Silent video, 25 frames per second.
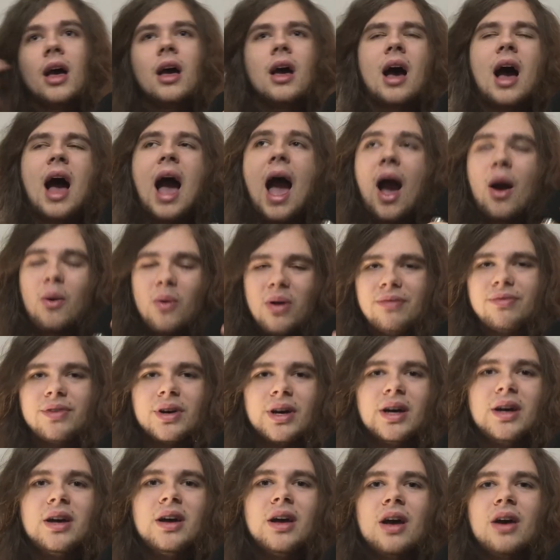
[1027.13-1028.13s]

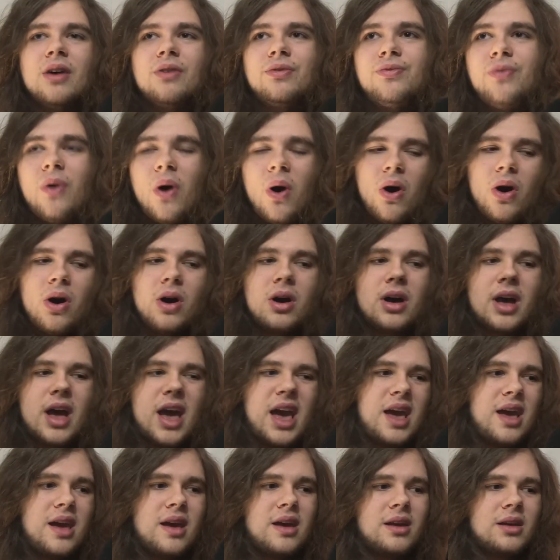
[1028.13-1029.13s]
However, for
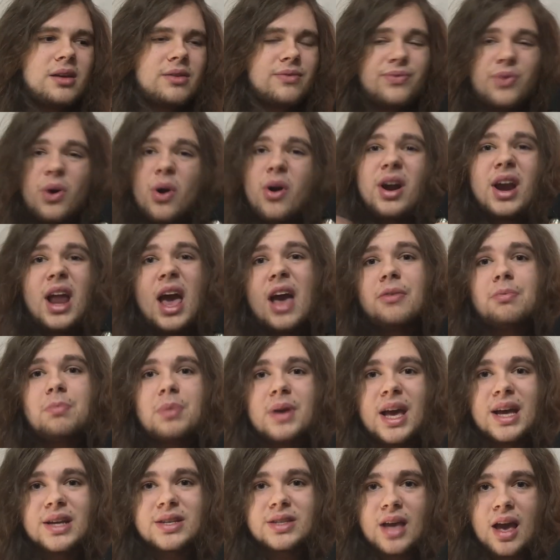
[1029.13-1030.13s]
an
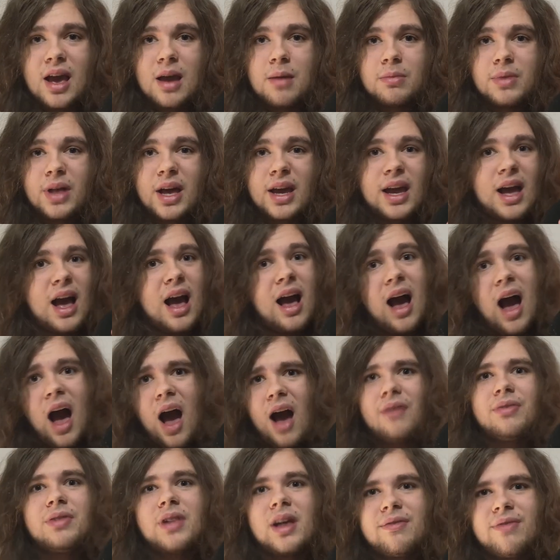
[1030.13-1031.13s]
FPS game like
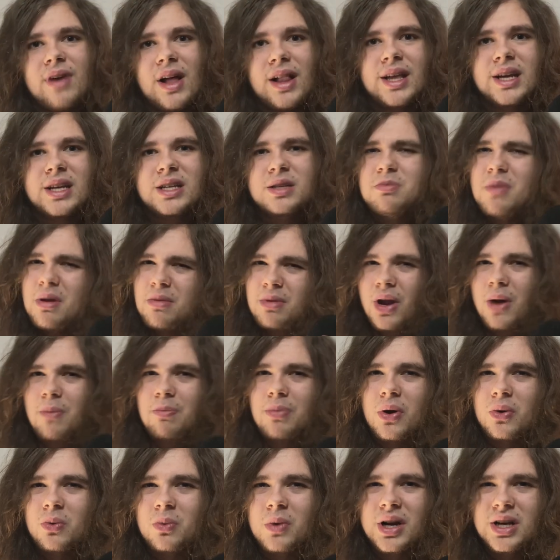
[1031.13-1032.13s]
Half-Life Alyx, maybe not
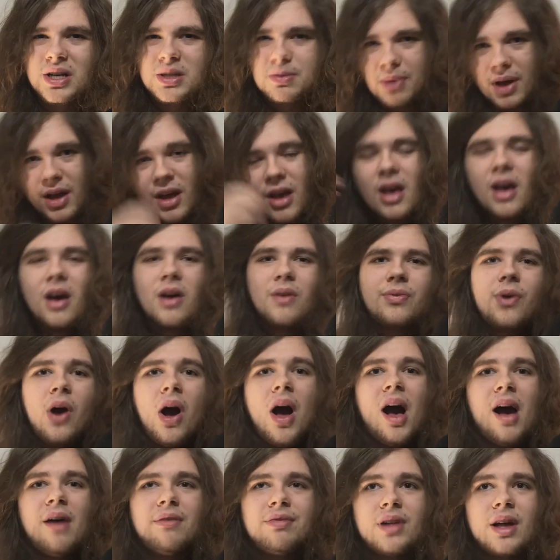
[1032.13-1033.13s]
Boneworks, but for
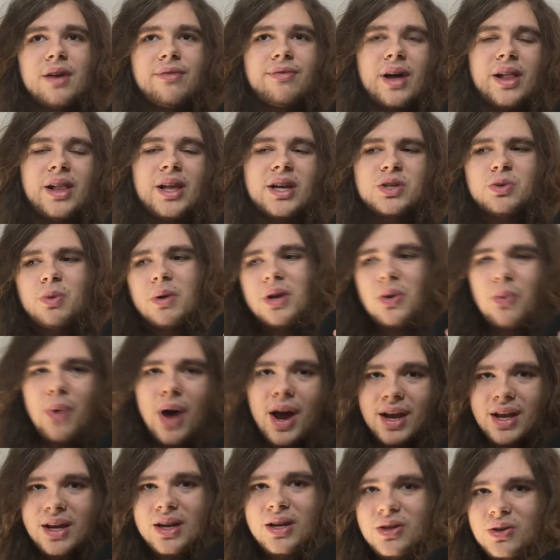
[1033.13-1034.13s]
Half-Life Alyx, where you are
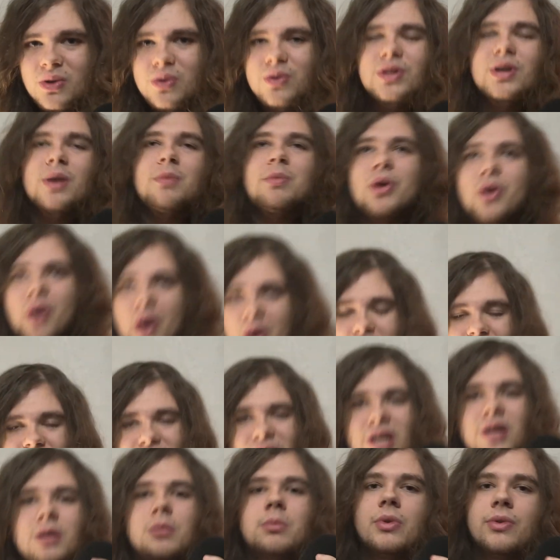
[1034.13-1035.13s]
going to do some
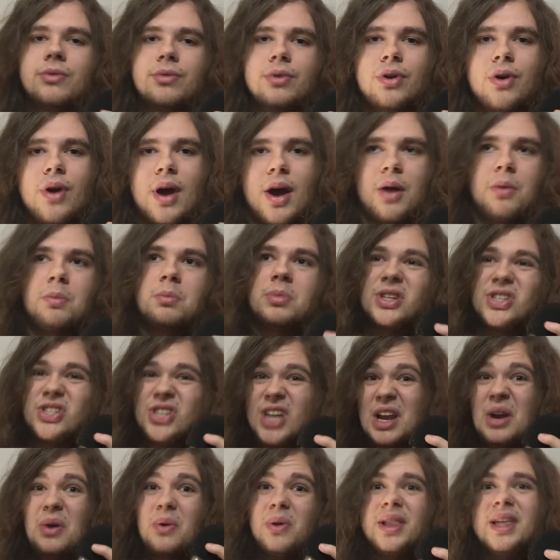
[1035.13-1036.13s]
crouching and moving around, but
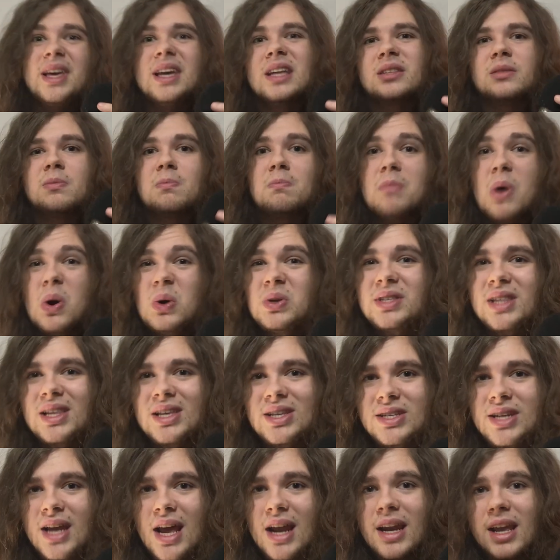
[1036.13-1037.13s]
generally it's mostly
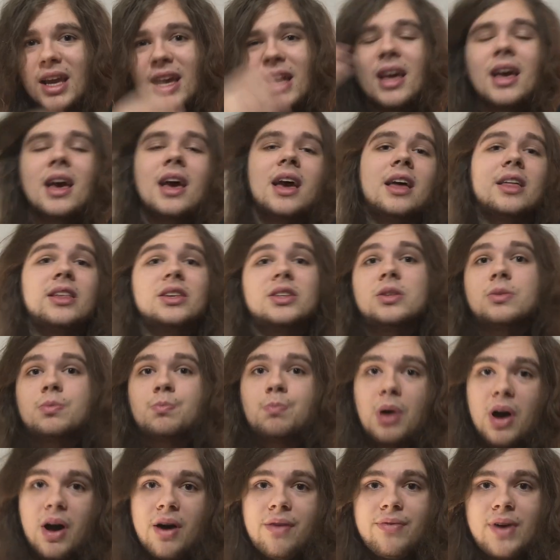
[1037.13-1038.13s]
standing, this is
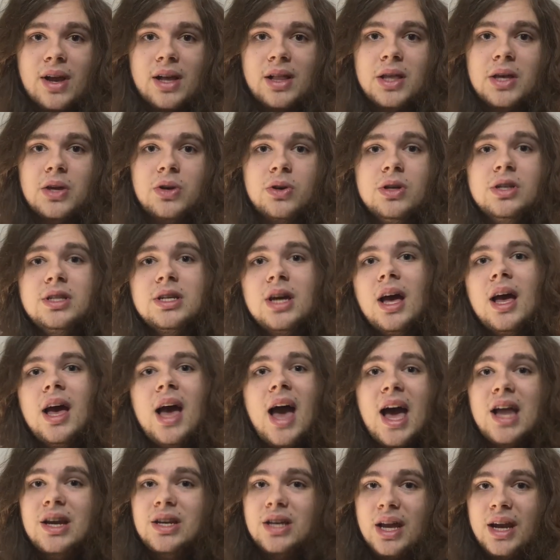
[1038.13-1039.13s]
perfectly good
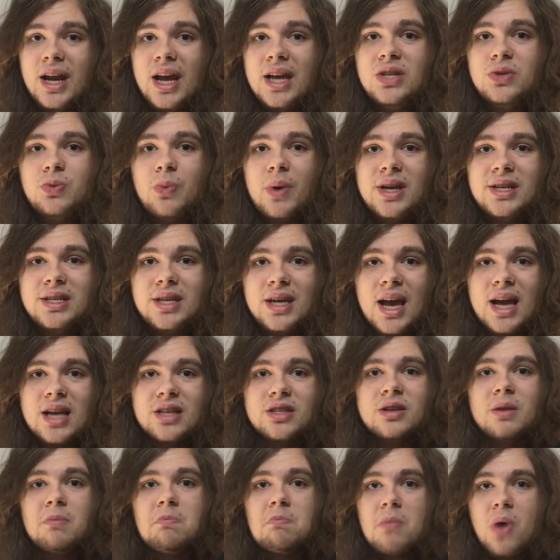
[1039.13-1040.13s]
and a nice way to get
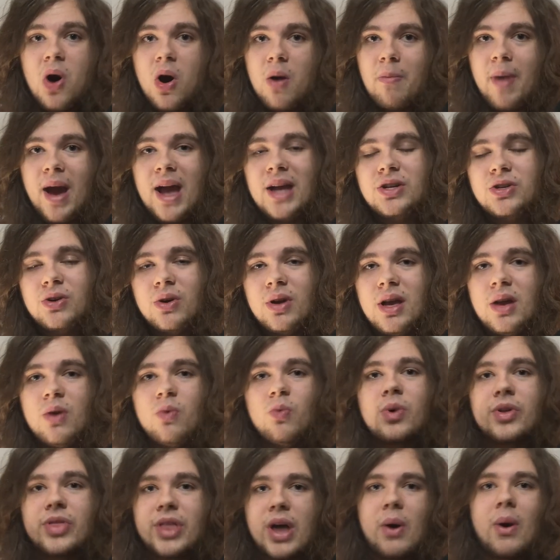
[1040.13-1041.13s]
some more battery
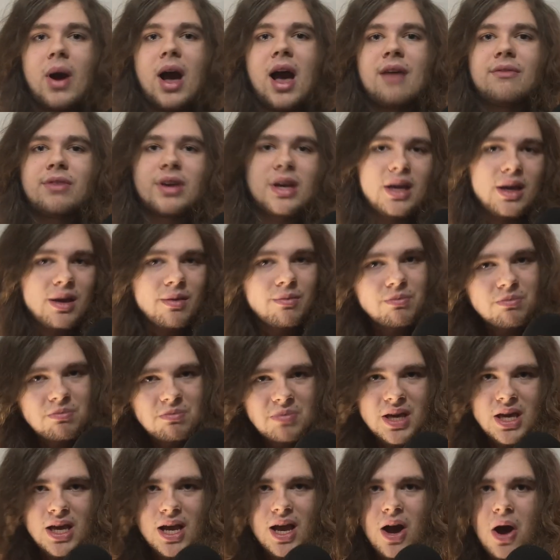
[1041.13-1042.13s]
without having it
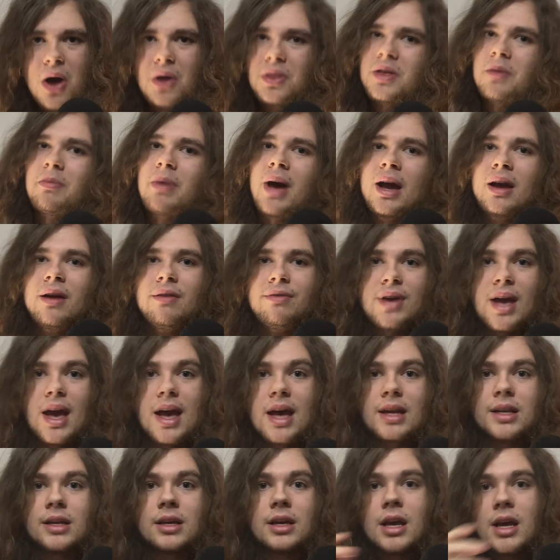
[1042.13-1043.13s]
be on the back of your
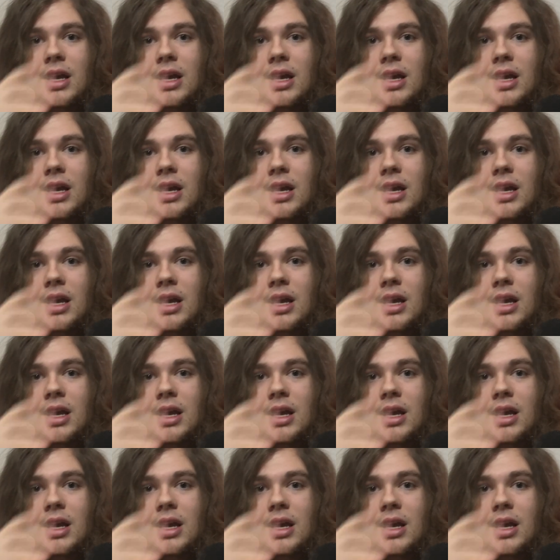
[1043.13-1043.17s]
head.